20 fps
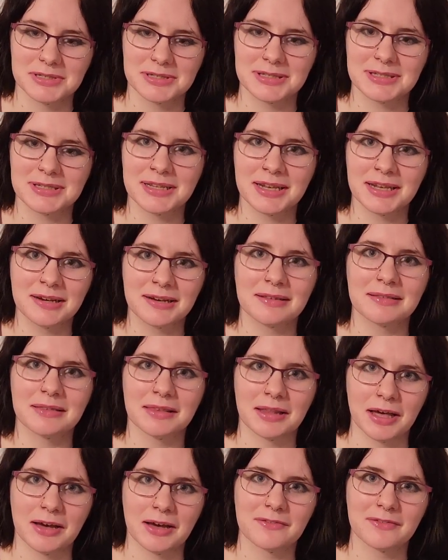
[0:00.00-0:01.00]
Didn't
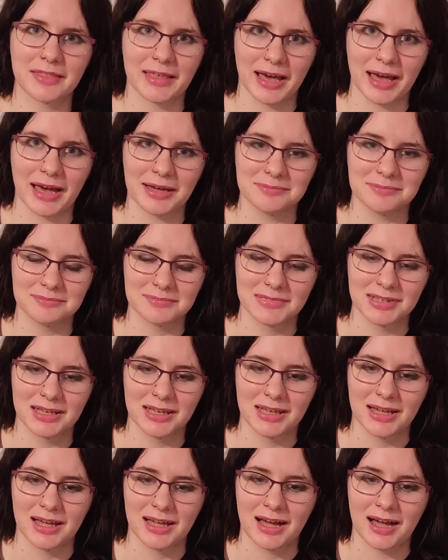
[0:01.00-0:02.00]
love that.
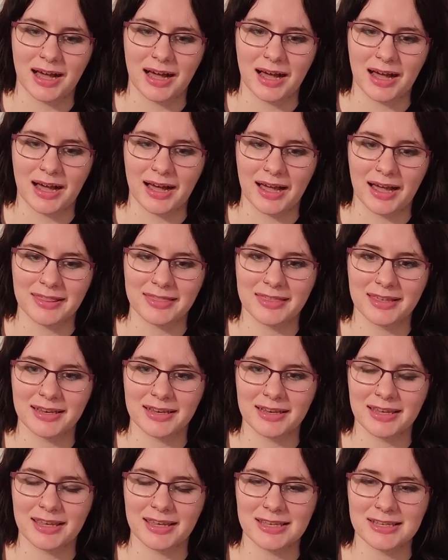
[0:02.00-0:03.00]
I think
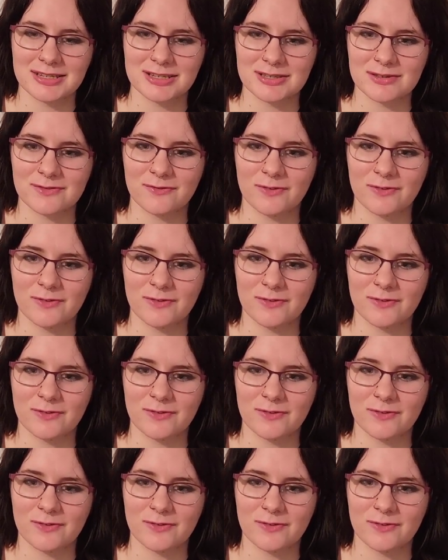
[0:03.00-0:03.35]
he just